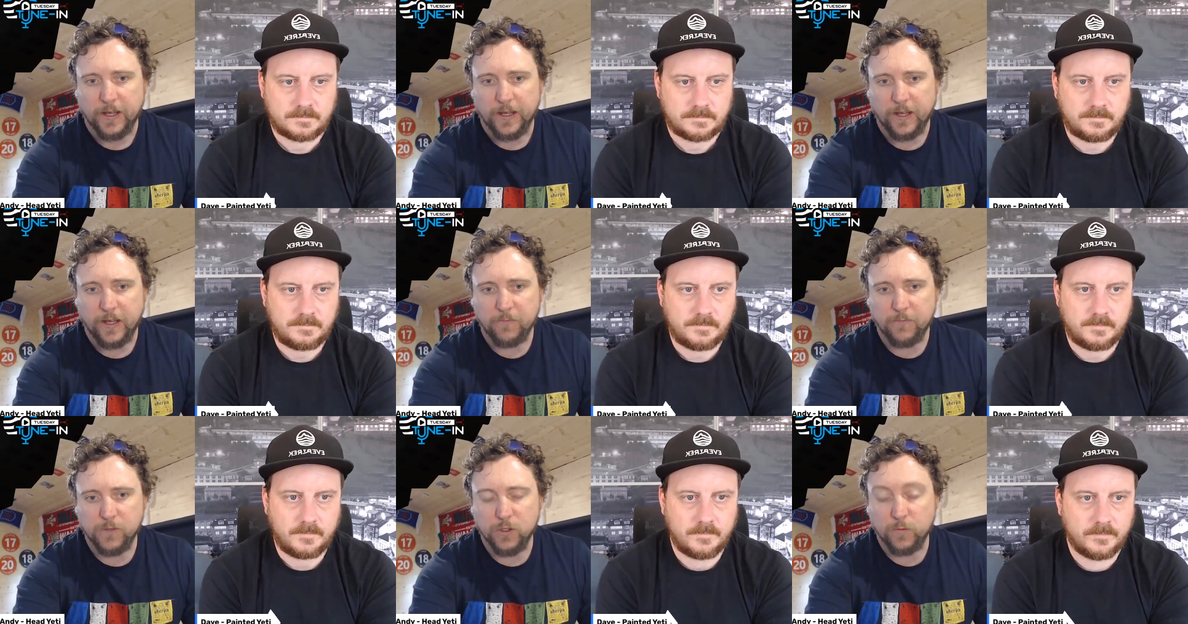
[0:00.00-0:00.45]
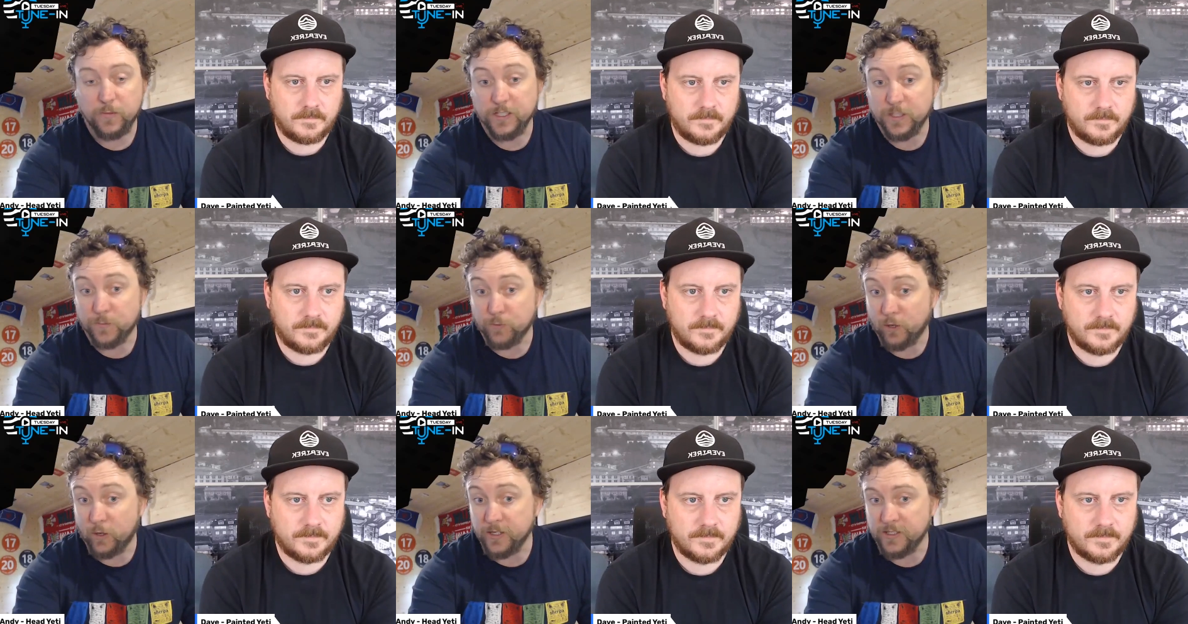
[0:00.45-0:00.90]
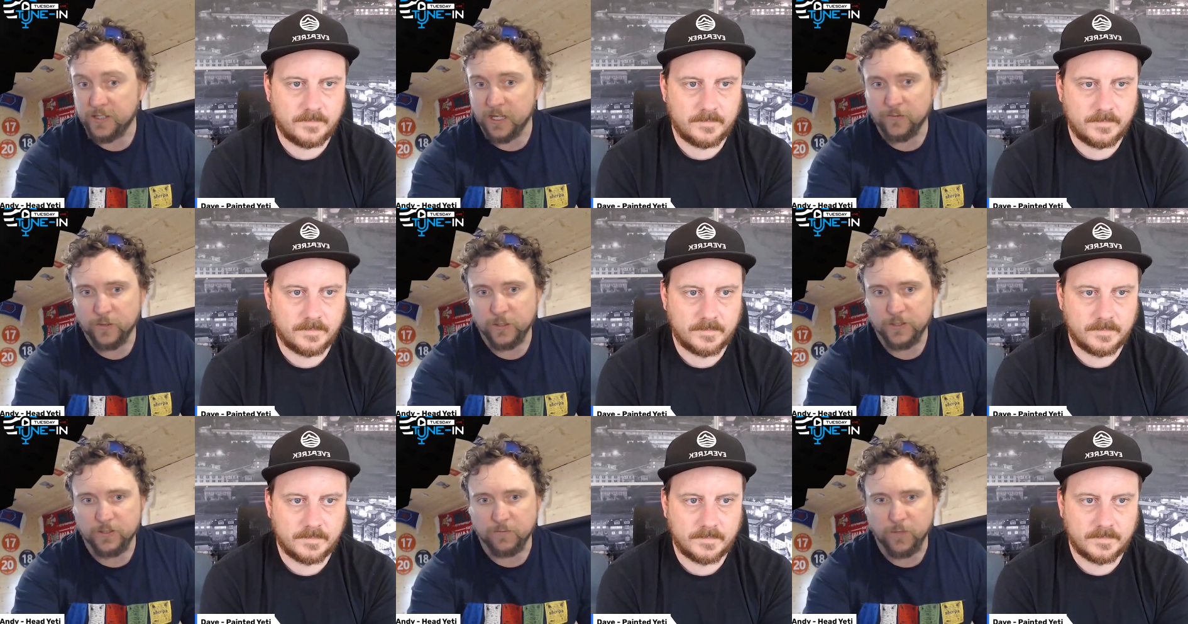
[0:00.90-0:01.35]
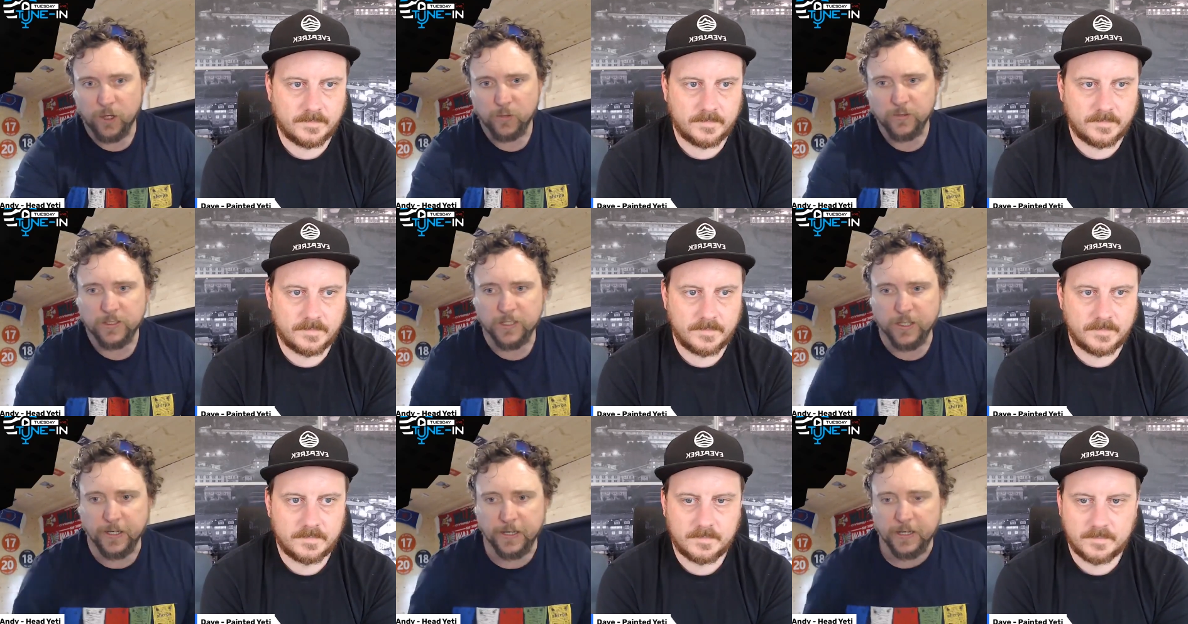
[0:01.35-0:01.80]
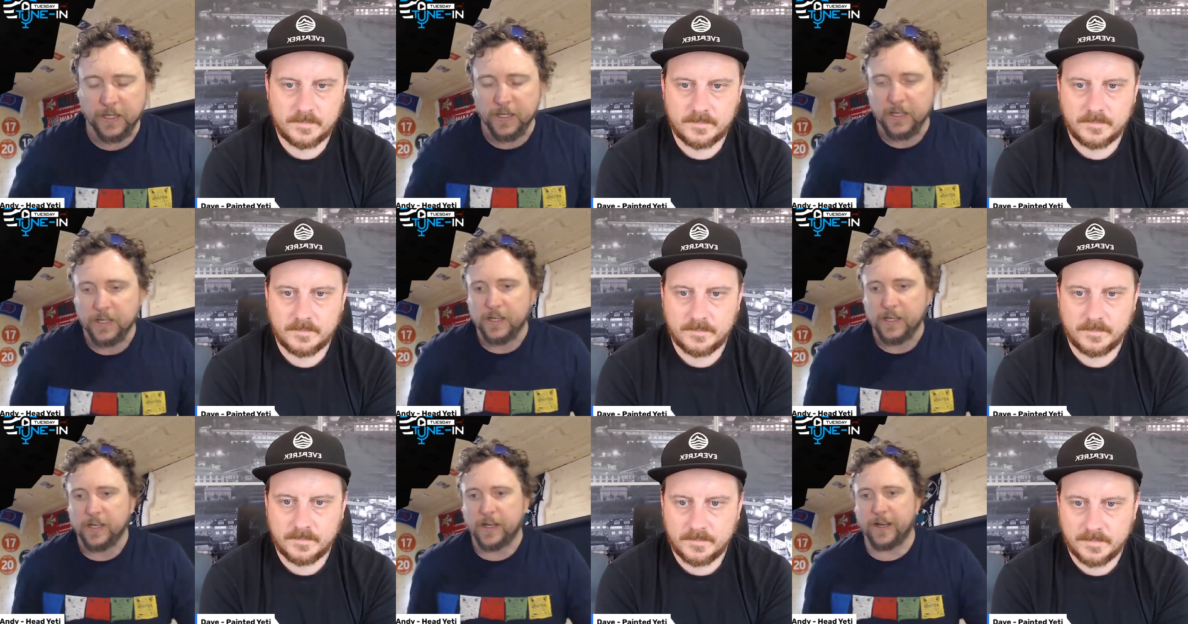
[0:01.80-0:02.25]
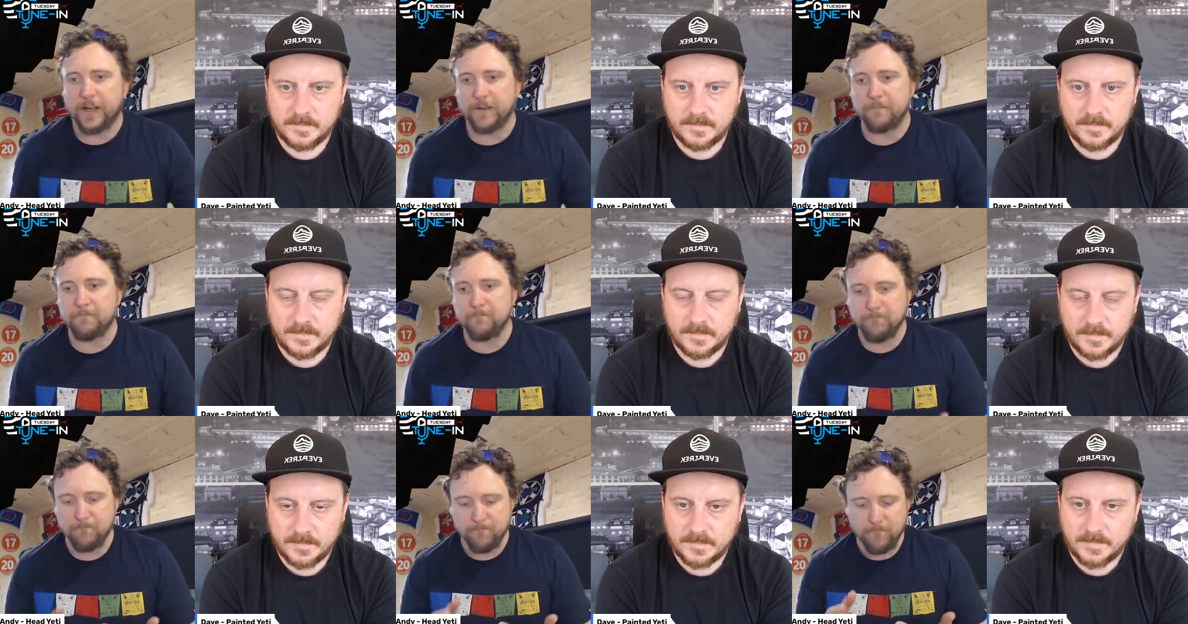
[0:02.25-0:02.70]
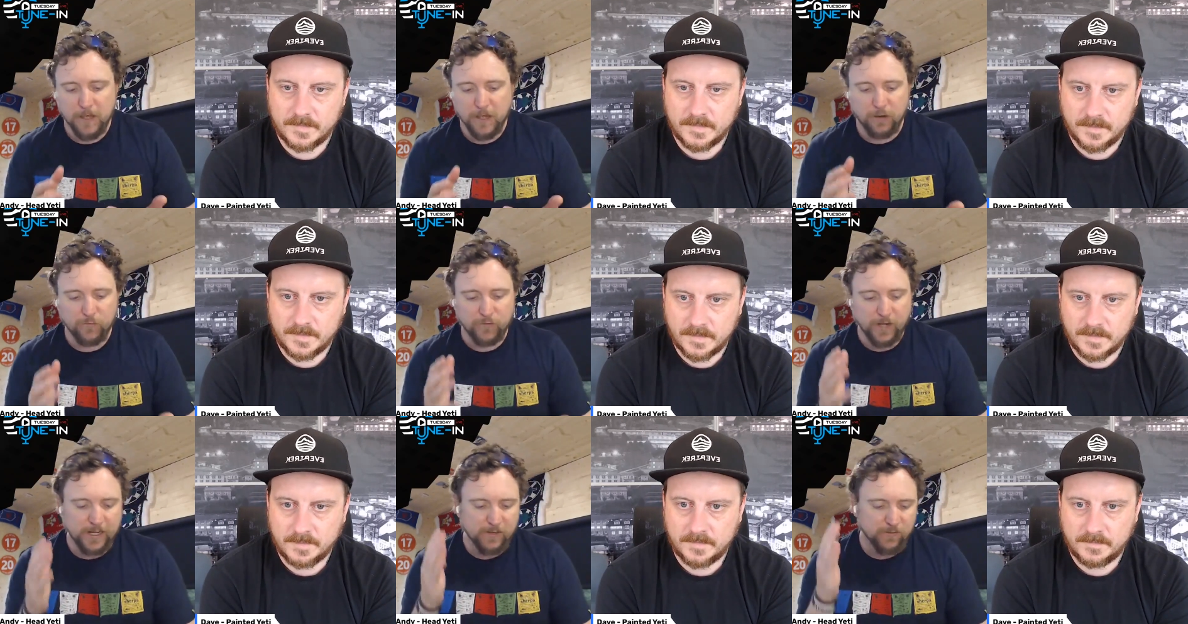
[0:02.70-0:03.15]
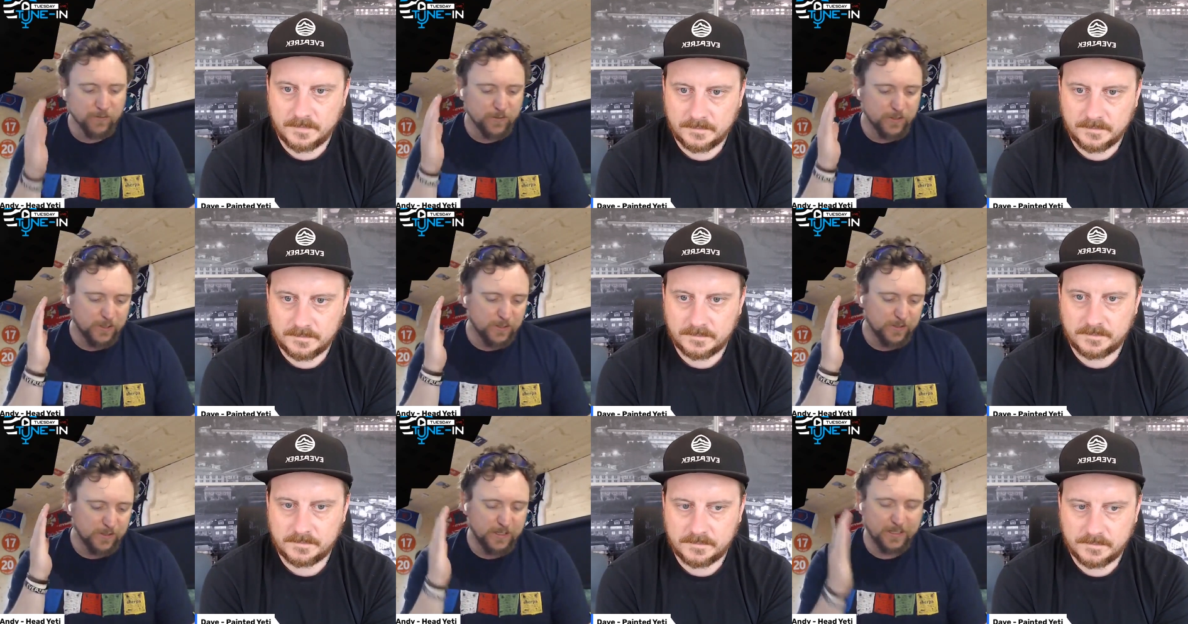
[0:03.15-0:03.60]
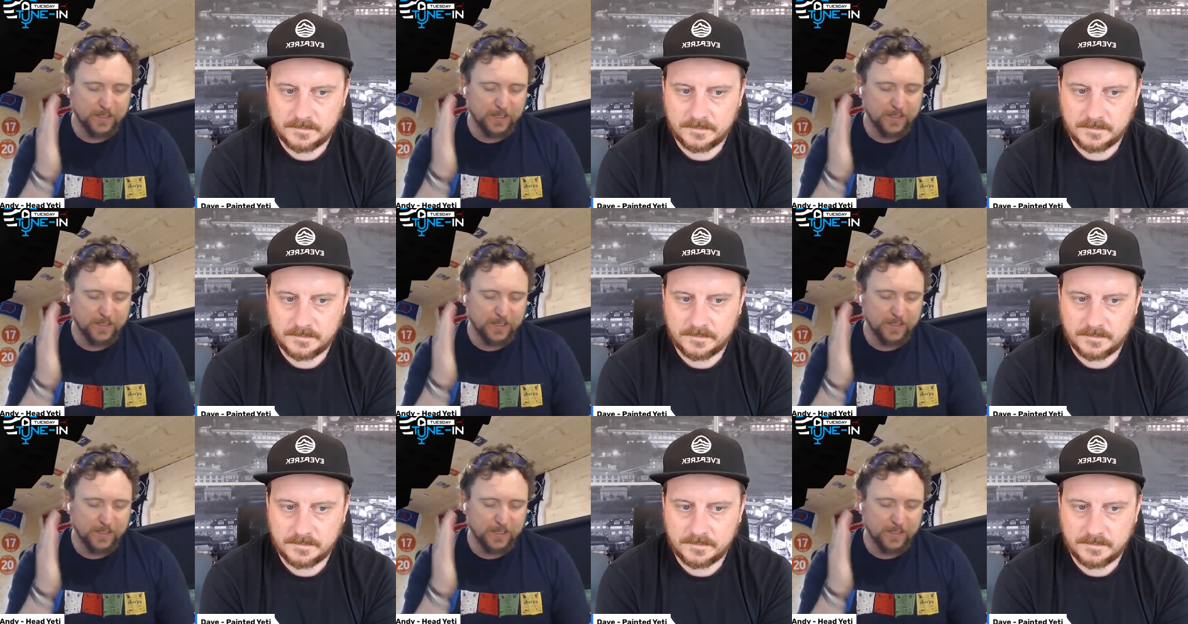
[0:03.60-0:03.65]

Speaker 1: um, you'd be surprised, Dave. I've got some notes today. Um, around